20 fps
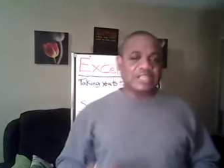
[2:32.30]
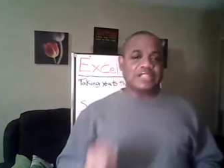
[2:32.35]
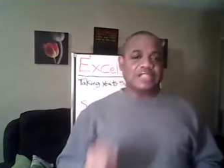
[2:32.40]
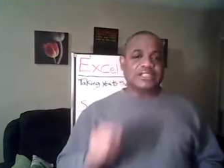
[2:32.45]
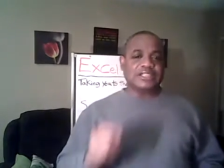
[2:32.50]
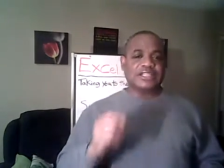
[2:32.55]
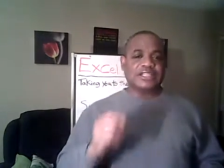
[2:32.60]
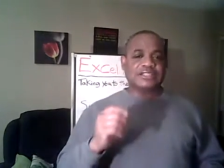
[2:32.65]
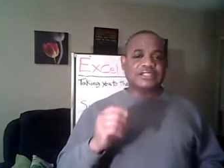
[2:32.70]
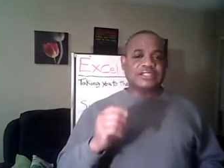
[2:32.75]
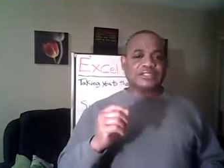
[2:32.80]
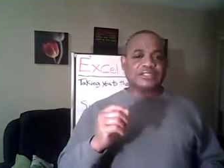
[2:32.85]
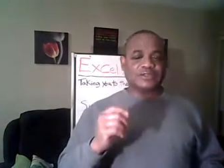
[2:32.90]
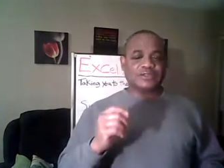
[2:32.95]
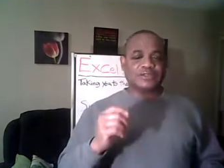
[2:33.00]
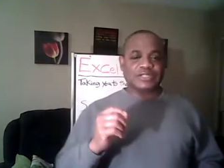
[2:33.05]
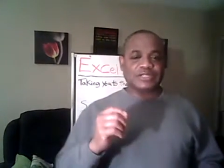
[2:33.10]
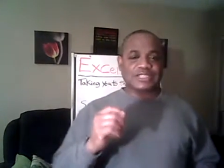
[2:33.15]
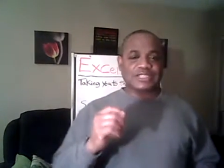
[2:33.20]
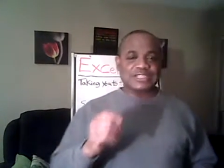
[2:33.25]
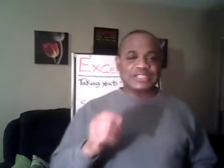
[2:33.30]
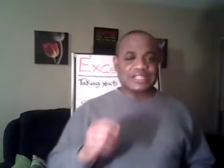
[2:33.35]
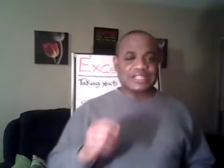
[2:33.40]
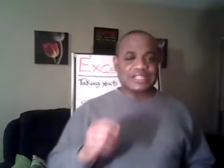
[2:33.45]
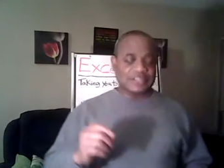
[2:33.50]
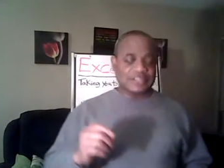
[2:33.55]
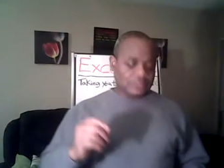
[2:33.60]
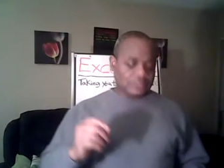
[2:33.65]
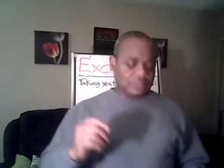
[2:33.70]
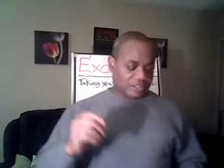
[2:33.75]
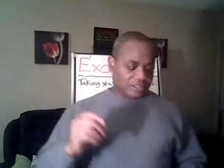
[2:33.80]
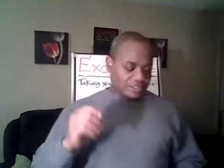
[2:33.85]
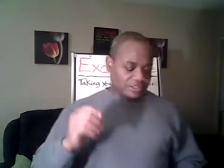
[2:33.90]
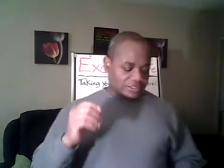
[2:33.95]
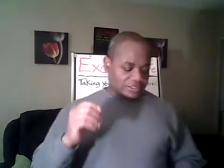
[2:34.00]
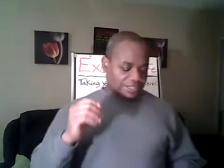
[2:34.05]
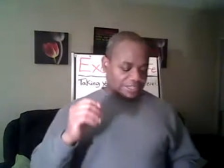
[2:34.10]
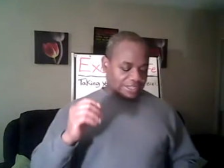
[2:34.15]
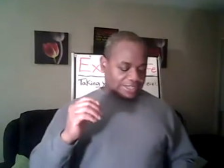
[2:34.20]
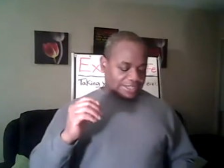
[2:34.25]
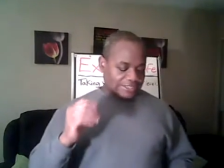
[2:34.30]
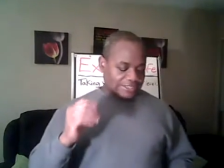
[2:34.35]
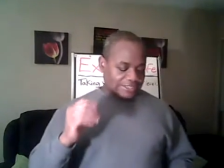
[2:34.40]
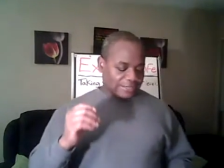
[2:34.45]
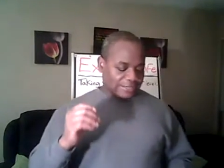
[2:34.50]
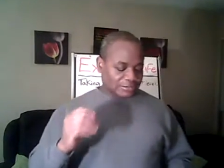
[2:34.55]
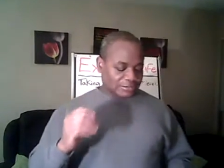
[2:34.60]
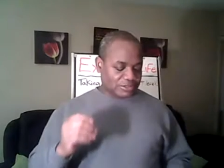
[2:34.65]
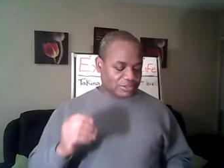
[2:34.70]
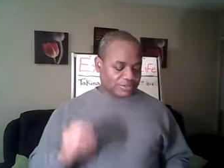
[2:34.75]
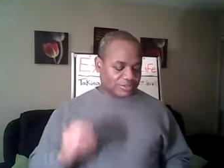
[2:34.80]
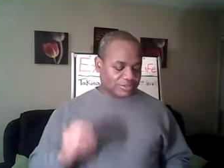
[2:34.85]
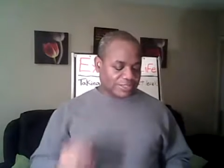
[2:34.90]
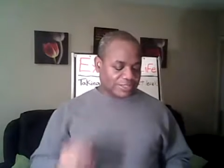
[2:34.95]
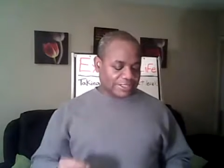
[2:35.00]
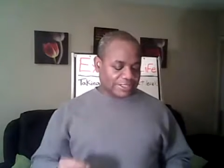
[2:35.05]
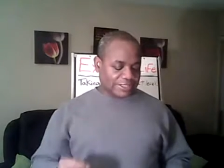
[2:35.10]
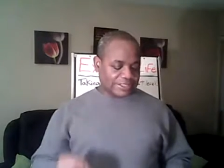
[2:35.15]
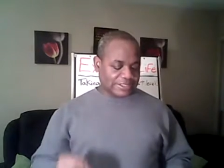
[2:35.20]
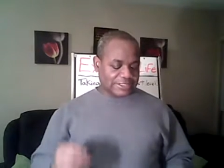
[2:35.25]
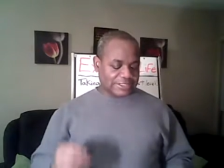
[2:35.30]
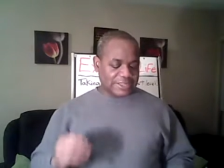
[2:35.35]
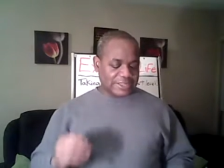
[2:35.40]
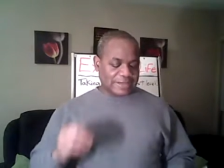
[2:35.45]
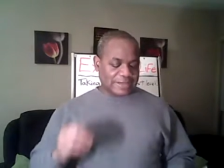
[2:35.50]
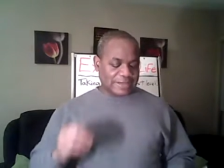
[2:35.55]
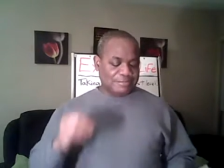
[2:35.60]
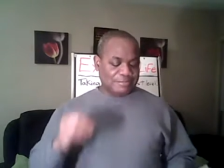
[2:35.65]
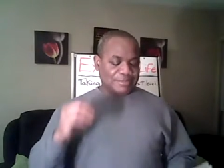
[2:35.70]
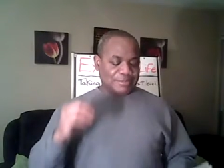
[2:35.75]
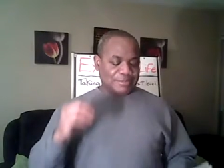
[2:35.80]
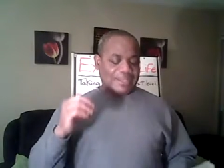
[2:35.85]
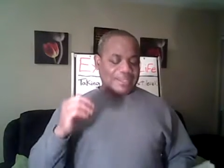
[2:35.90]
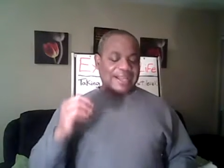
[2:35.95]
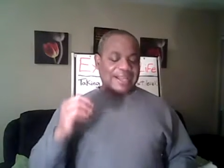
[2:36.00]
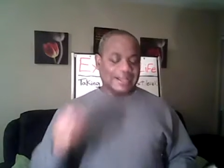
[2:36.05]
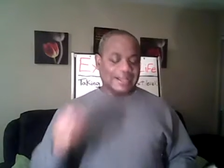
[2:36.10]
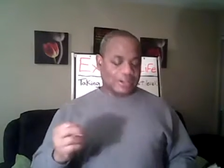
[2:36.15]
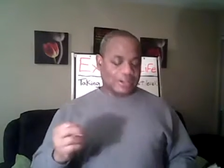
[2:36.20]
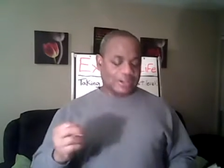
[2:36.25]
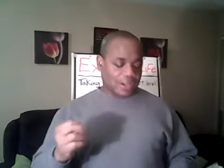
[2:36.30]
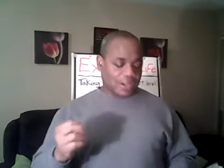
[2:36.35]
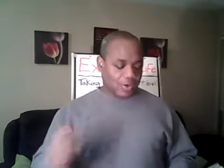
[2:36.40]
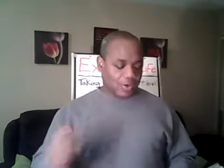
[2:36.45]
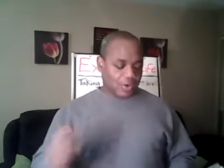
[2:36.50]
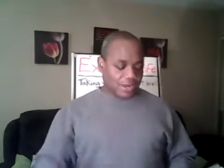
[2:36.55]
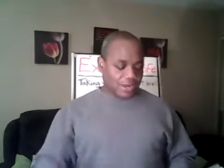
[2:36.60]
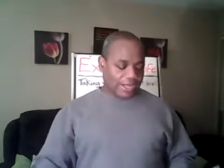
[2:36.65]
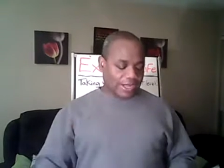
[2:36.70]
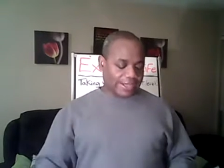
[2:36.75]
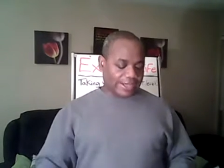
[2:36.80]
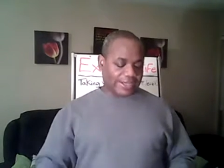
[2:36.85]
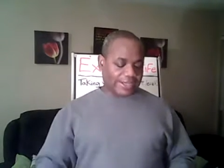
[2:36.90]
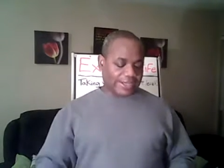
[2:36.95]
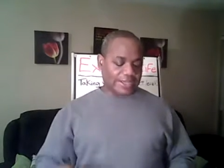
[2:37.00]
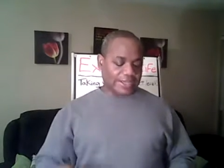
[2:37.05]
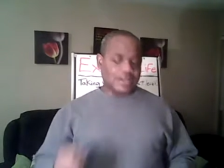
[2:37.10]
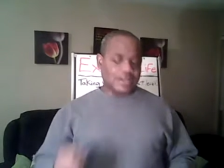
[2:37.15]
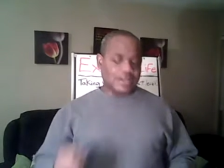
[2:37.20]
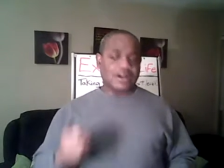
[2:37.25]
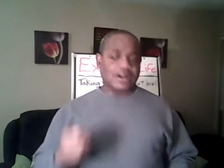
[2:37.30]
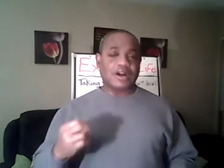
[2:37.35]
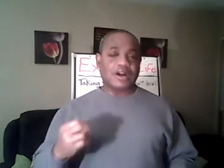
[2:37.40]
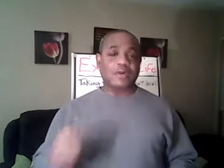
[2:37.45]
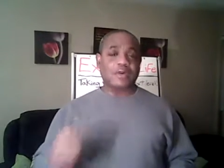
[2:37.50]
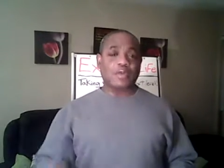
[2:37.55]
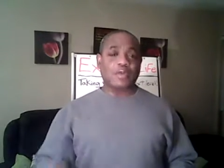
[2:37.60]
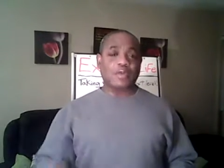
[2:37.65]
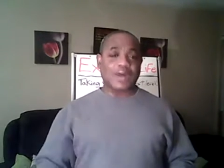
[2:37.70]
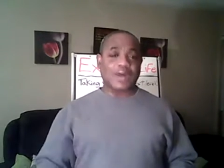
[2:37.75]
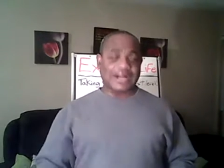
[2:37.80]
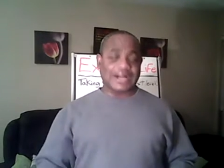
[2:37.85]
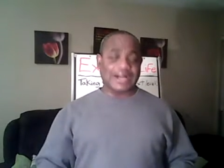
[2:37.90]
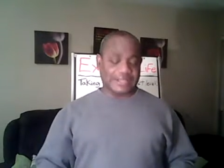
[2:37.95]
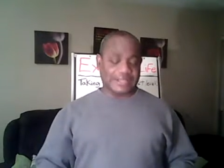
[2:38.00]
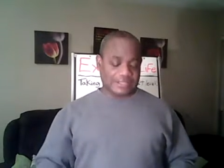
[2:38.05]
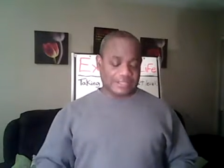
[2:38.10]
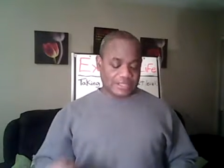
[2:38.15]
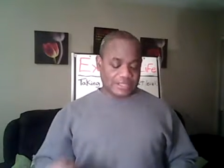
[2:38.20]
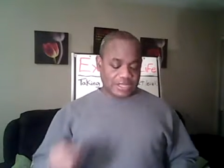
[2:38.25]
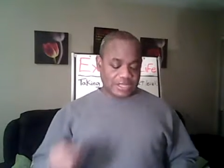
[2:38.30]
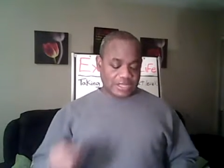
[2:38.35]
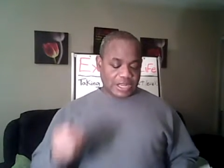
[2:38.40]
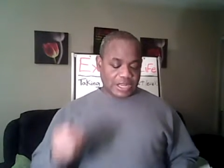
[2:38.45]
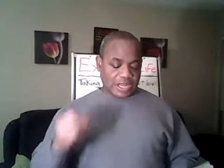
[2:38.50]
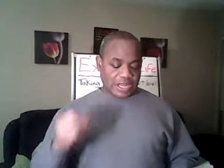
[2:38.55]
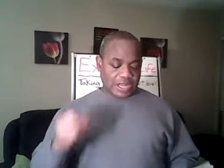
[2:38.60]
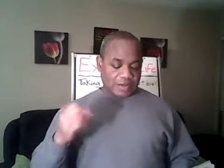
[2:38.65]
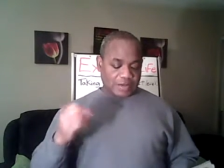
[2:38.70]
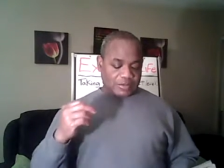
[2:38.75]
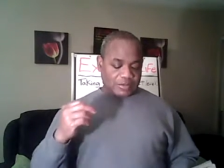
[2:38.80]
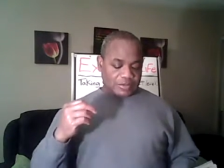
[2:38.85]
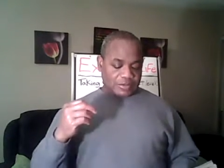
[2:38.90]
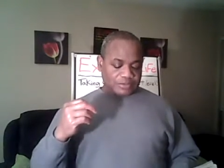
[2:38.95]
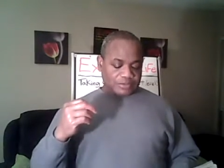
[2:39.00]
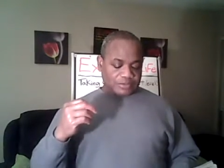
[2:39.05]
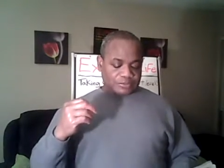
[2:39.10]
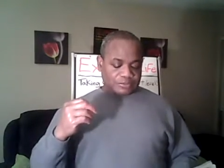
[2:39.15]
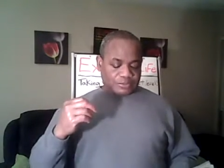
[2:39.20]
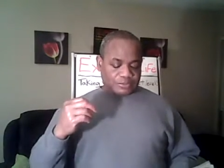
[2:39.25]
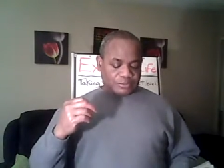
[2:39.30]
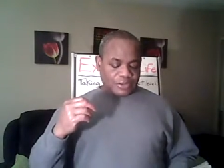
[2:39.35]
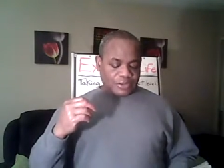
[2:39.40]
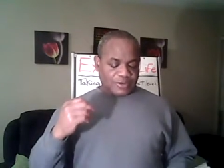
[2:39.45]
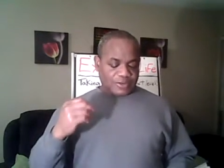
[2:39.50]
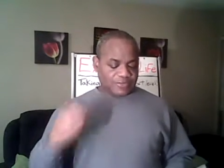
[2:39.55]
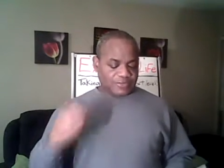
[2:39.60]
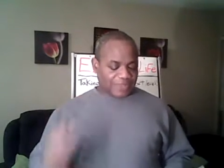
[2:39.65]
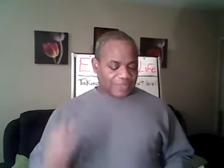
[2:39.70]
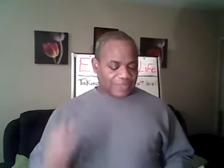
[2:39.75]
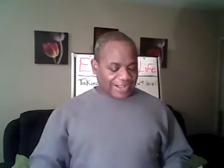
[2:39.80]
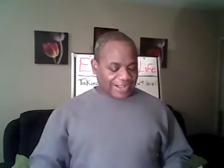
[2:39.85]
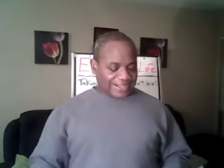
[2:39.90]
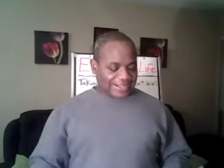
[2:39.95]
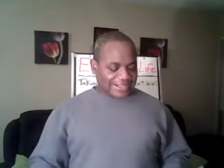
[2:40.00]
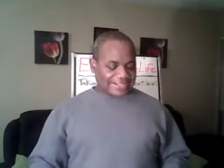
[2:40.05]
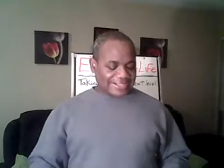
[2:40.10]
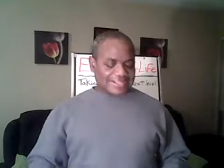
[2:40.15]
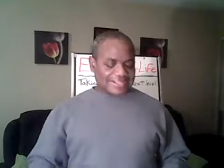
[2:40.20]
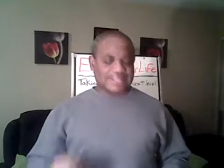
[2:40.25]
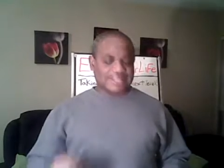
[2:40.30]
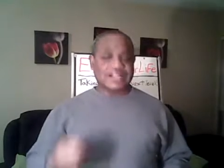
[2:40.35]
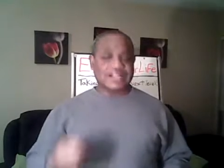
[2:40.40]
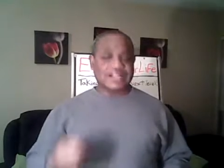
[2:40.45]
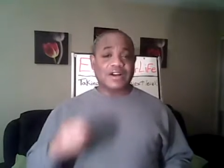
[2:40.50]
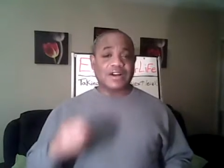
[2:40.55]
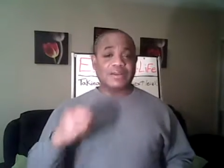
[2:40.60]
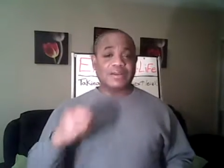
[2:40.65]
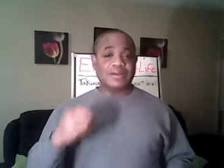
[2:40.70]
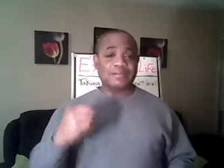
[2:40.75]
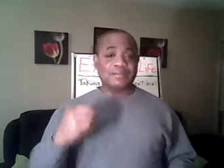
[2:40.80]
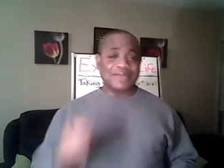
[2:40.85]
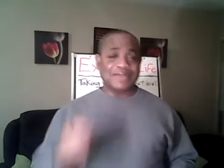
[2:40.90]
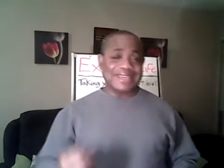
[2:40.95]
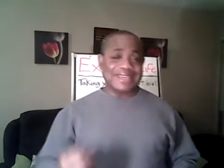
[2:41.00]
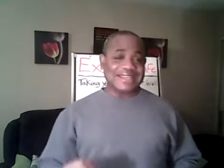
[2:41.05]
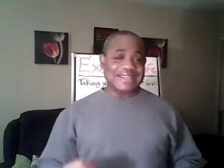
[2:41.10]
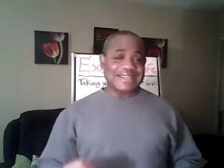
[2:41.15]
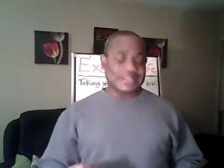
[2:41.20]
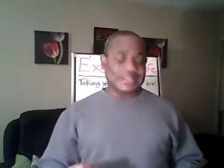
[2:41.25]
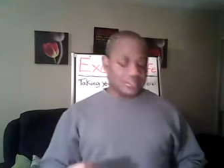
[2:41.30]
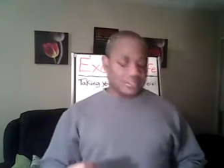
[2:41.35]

and when i say that look examples of that is be how high how wide how how fast how big